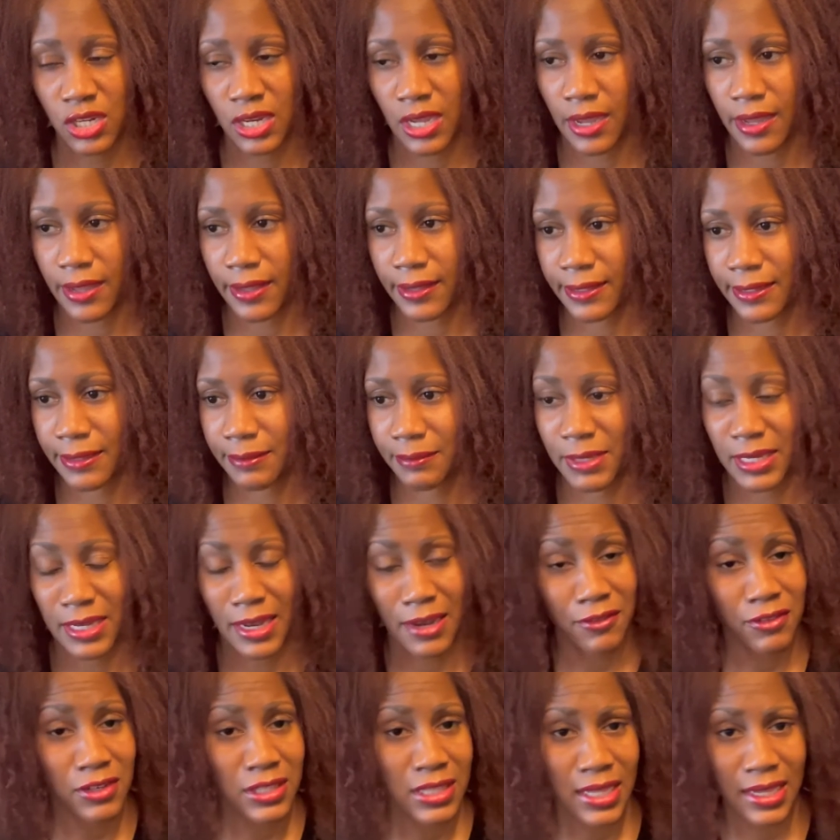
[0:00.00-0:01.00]
And
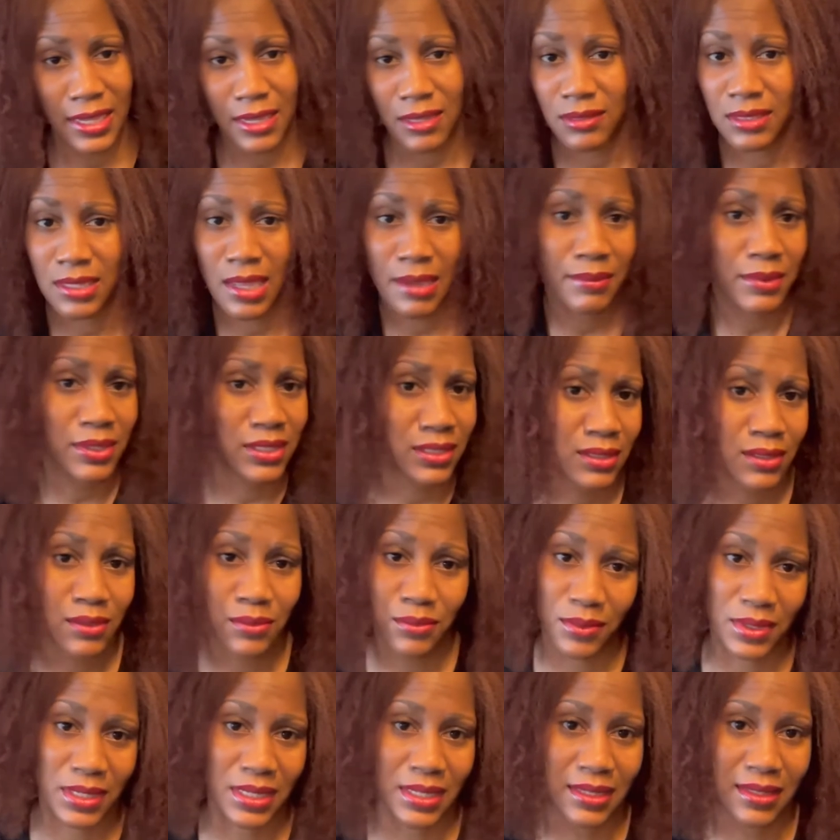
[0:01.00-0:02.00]
everything else I'm good
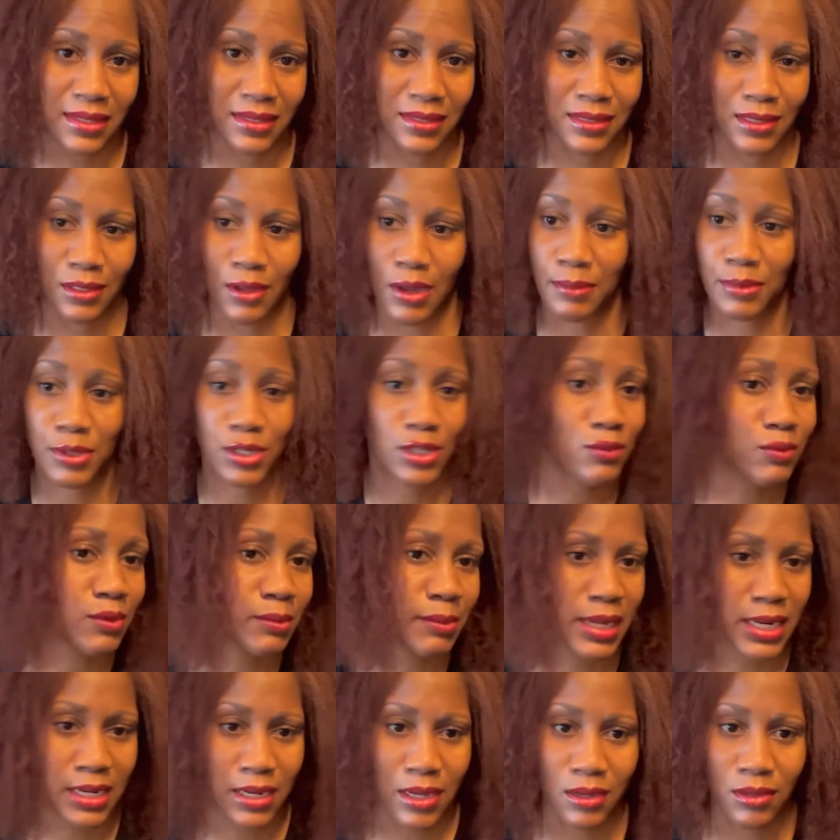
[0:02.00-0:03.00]
with. So I'm good with
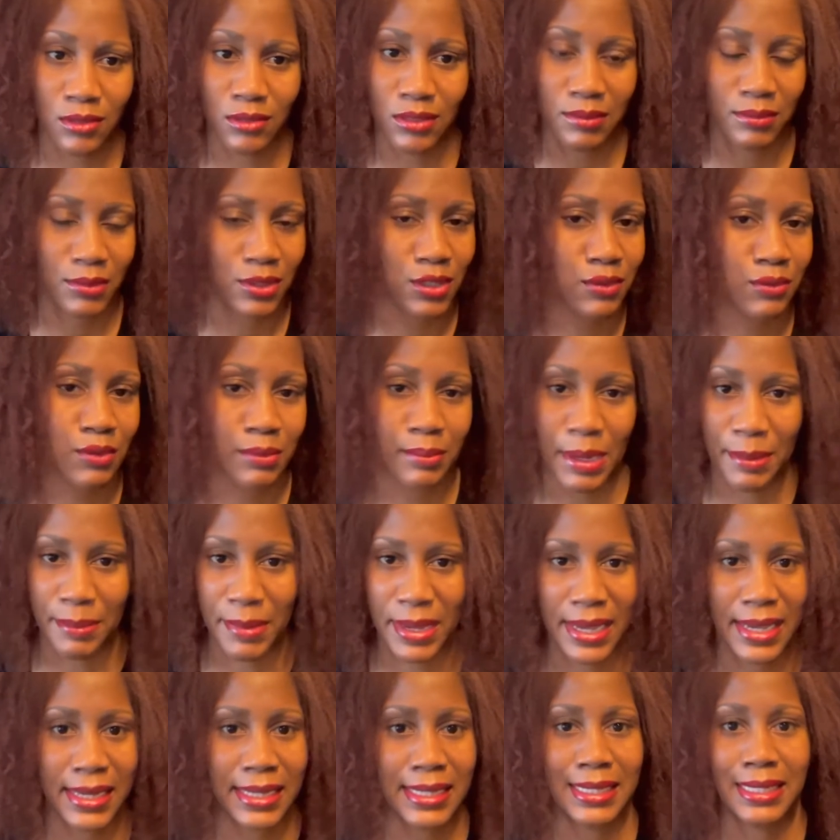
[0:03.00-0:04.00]
my nose, I'm good with my
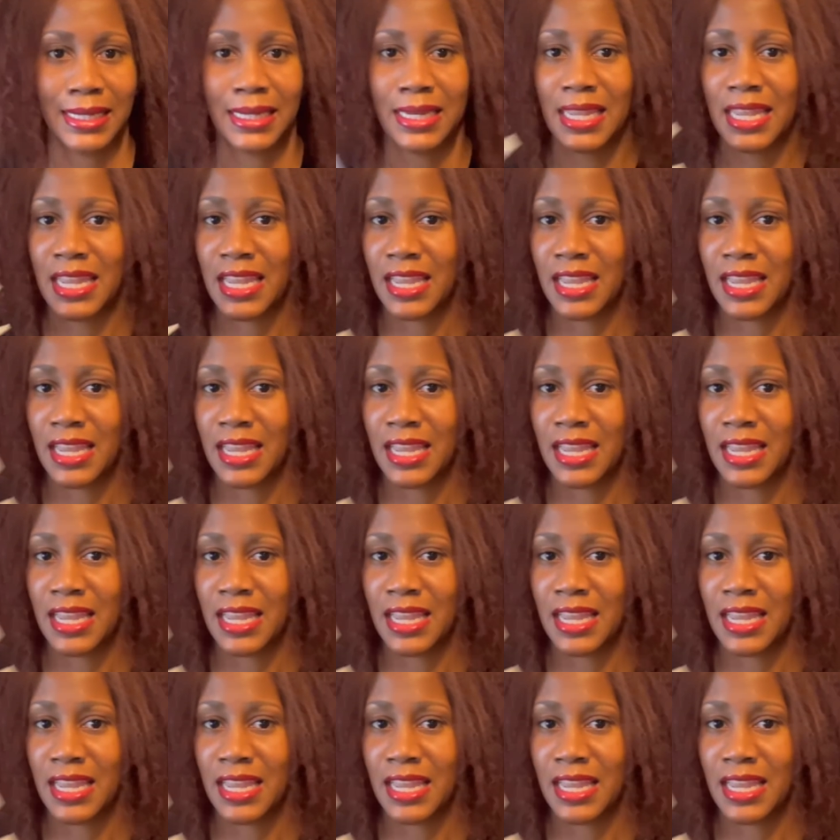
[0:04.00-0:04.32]
body.